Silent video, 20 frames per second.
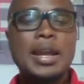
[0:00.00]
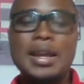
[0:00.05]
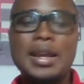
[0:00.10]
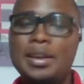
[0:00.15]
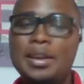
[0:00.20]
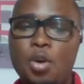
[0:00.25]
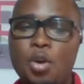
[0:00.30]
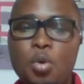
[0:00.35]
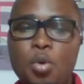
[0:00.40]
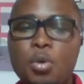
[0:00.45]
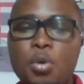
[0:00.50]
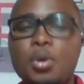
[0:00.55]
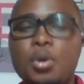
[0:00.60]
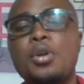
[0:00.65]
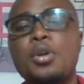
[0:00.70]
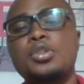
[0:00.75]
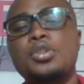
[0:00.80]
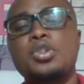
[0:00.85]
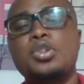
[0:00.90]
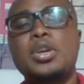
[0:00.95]
No.
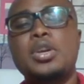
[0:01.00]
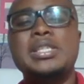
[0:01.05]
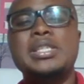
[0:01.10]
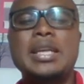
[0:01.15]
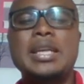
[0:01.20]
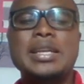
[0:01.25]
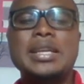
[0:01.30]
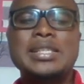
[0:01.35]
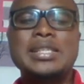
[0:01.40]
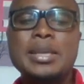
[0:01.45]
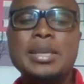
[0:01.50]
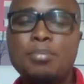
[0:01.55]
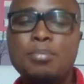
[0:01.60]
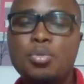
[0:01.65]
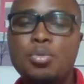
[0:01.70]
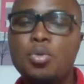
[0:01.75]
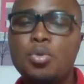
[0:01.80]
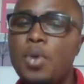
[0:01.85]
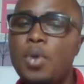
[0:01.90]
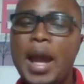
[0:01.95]
So it's a
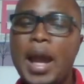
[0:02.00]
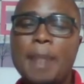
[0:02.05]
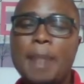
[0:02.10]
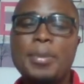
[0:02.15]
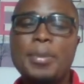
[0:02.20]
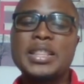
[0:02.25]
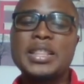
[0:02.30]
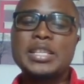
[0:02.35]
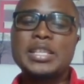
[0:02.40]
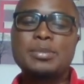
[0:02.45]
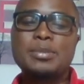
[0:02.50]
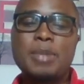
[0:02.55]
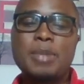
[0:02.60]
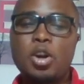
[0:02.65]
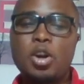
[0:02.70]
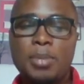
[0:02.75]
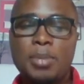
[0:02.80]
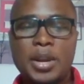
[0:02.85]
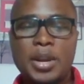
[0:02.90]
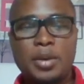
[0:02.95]
simple hypertext
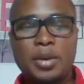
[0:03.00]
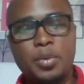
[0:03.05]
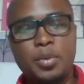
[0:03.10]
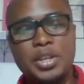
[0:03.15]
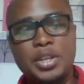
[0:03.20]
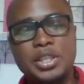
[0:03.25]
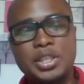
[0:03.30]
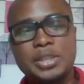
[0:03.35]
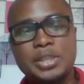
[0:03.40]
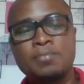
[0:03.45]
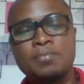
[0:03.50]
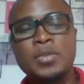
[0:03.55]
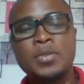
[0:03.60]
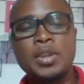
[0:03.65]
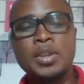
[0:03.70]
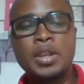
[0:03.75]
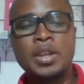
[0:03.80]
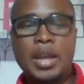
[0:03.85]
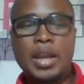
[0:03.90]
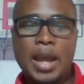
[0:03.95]
markup language.
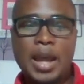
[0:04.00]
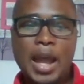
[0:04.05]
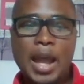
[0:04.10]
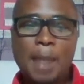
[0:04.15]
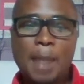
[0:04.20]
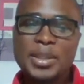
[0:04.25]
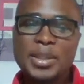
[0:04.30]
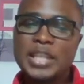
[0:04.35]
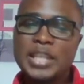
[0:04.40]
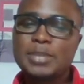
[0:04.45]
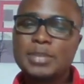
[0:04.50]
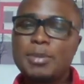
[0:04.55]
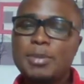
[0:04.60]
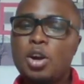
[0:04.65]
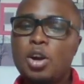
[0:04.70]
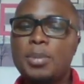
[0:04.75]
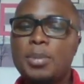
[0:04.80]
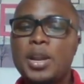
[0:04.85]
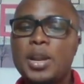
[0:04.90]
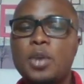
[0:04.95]
Hypertext
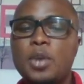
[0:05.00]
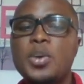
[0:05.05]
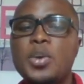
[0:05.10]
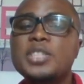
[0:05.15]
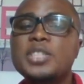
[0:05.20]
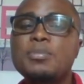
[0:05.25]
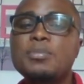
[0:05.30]
markup language